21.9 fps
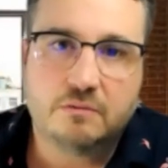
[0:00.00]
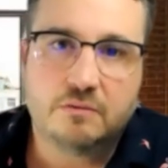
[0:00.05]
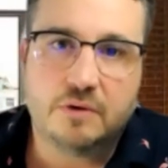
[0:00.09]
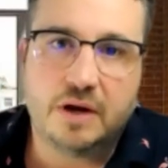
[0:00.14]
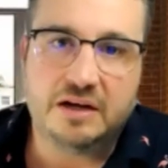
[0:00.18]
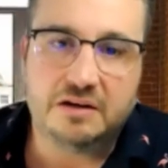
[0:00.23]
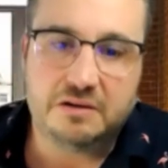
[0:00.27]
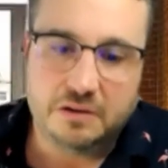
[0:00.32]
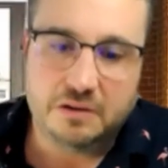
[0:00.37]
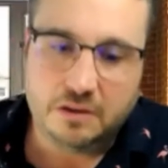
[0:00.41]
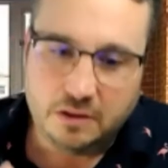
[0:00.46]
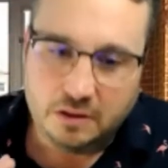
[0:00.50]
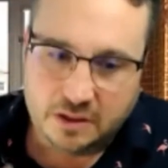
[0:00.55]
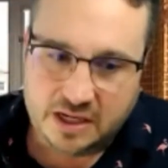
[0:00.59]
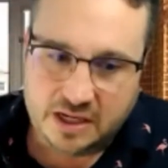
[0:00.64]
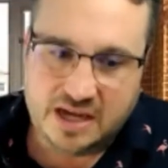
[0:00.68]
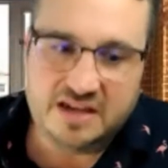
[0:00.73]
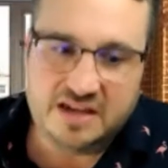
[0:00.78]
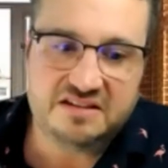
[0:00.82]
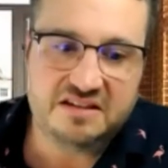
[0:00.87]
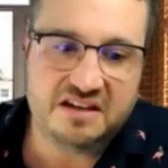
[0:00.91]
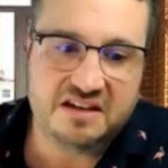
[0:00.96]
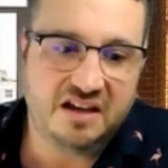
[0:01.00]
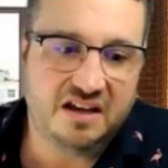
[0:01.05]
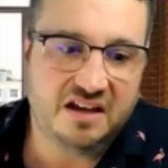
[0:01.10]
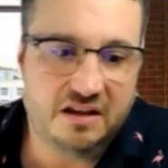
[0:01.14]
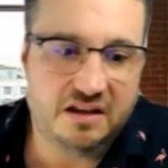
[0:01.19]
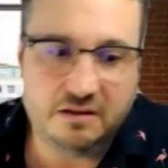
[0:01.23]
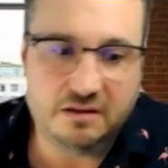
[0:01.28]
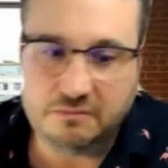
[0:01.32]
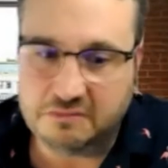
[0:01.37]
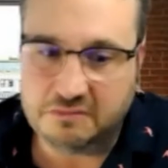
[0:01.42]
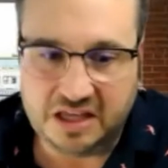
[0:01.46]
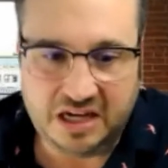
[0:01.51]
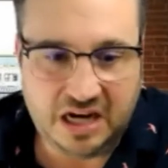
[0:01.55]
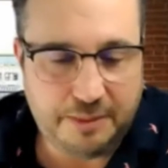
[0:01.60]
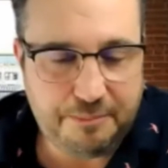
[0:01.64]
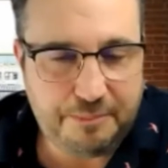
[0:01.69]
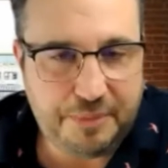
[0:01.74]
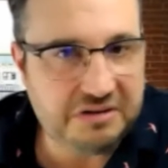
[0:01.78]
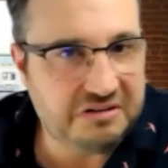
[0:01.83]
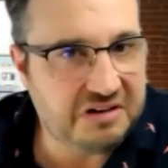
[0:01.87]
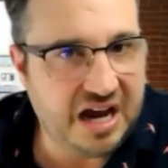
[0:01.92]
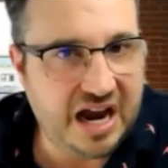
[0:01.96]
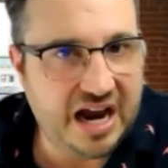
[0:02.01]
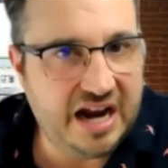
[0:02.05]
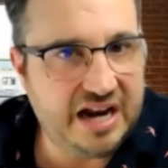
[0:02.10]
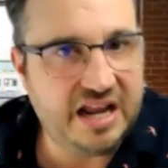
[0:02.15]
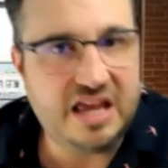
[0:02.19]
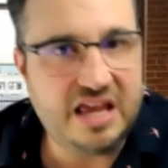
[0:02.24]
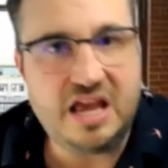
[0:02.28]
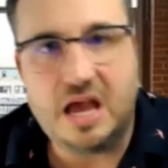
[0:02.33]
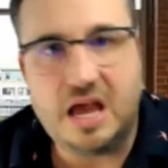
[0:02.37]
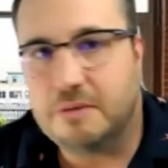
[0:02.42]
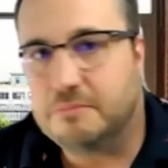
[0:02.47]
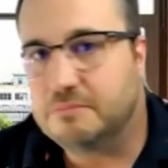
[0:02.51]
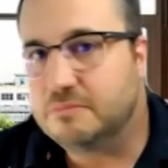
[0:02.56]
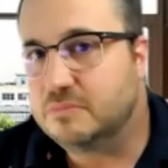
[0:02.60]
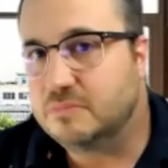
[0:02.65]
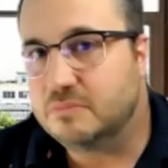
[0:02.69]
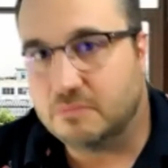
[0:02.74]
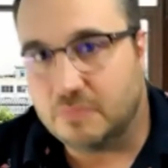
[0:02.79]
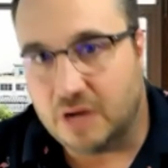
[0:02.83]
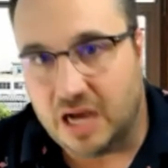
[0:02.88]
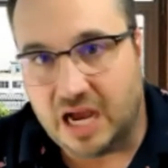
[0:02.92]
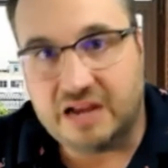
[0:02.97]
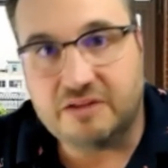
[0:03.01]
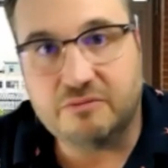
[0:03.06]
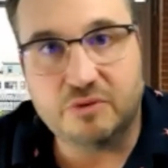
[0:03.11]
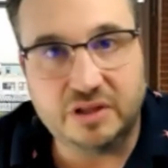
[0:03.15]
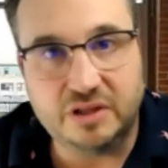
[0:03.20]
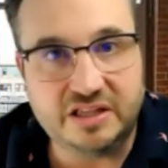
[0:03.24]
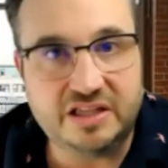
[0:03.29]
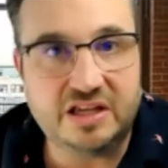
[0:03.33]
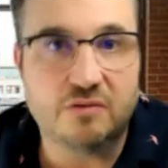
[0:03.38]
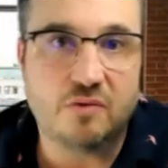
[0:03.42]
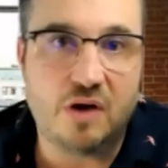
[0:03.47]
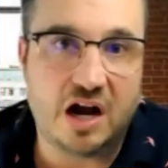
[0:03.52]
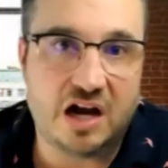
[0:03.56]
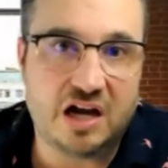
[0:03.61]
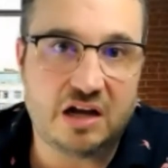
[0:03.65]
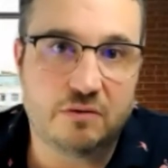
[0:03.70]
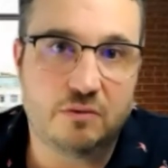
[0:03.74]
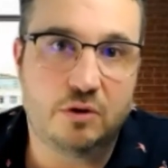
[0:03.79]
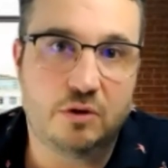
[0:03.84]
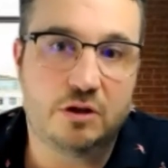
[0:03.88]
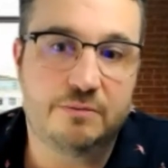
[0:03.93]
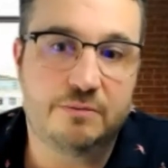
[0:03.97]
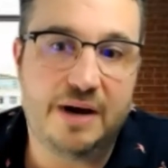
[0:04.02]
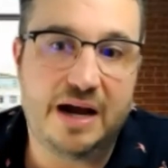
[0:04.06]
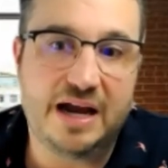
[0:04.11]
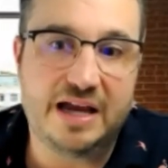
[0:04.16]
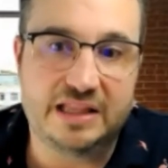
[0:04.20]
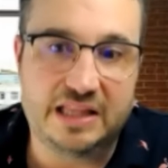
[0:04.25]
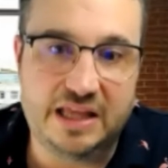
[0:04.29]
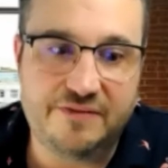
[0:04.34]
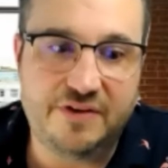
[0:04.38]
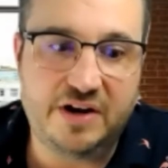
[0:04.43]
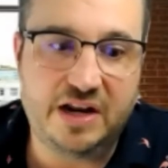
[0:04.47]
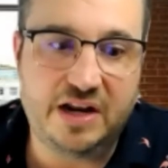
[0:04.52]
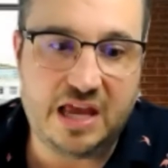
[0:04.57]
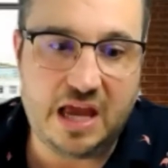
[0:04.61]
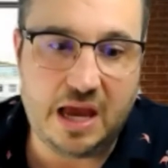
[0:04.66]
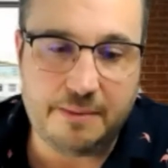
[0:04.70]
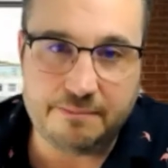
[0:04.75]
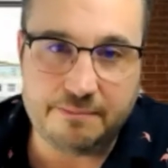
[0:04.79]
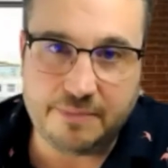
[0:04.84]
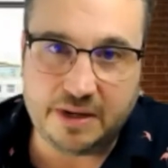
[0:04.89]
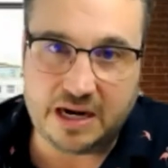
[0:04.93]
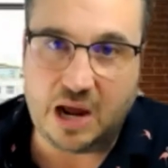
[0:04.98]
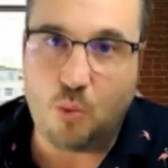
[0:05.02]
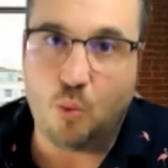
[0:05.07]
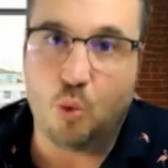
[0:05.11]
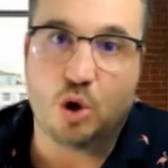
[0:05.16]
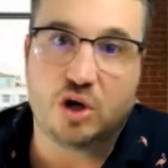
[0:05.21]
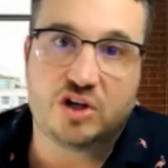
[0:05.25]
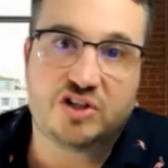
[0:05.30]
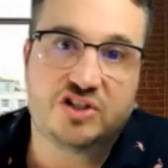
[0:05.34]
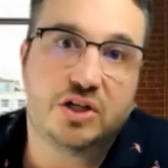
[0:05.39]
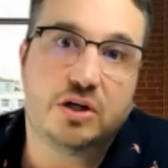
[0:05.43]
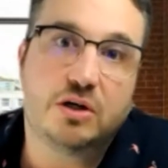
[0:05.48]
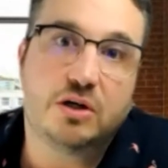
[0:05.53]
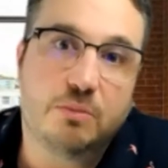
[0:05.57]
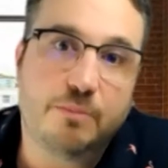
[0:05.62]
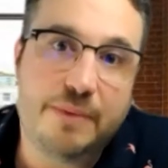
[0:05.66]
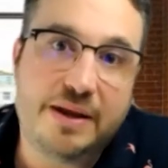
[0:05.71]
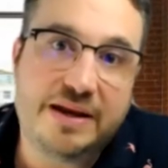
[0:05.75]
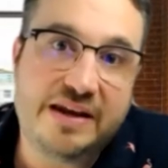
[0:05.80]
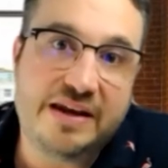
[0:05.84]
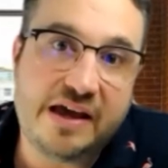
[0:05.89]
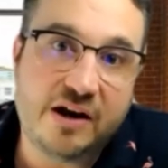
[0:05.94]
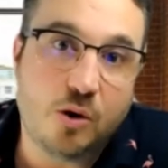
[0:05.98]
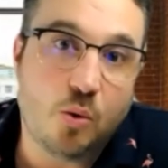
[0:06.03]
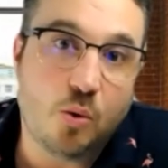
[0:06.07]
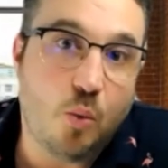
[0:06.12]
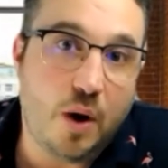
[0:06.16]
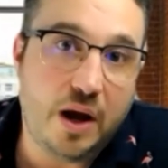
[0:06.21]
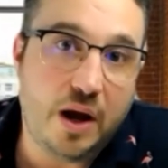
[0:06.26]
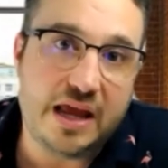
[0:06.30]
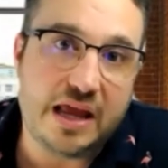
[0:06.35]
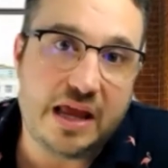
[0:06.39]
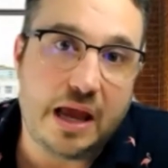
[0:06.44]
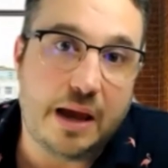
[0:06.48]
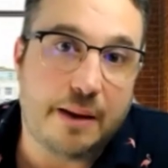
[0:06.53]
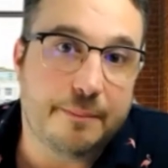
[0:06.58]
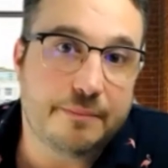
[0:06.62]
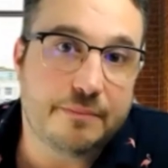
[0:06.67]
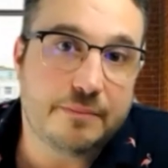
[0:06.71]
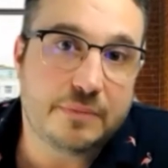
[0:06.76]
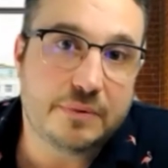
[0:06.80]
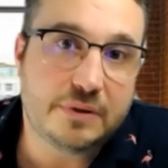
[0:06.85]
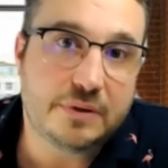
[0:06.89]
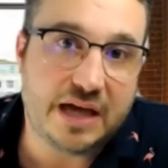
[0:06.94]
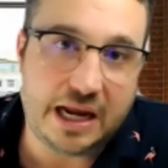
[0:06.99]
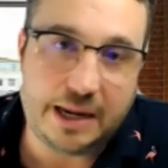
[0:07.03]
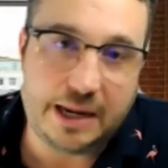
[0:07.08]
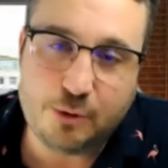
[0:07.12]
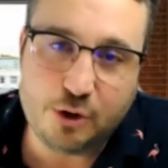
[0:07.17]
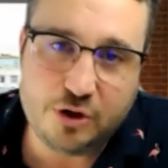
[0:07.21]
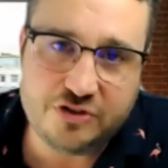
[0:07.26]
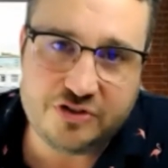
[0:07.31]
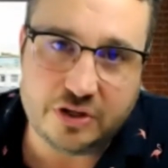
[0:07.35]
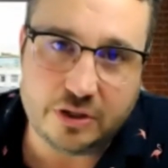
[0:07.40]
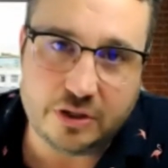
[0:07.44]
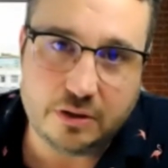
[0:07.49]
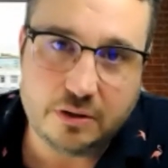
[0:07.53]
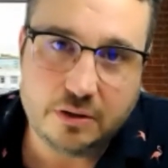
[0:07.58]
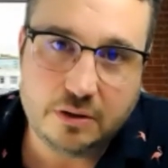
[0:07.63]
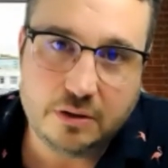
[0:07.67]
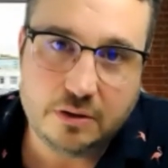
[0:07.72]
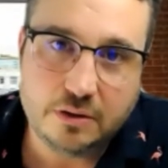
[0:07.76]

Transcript: Right he's a get up at 9 a.m. I really get rock and rolling by 11 a.m., but I work till midnight or 1 a.m. kind of person.